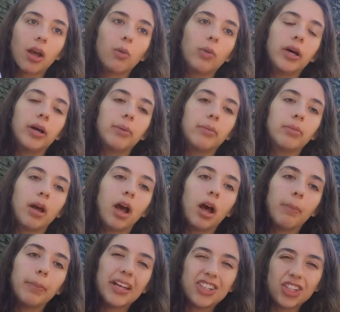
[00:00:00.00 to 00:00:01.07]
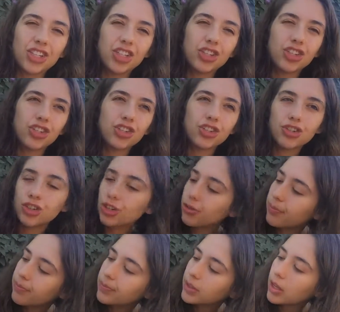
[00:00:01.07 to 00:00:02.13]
and what patient teaching do you do.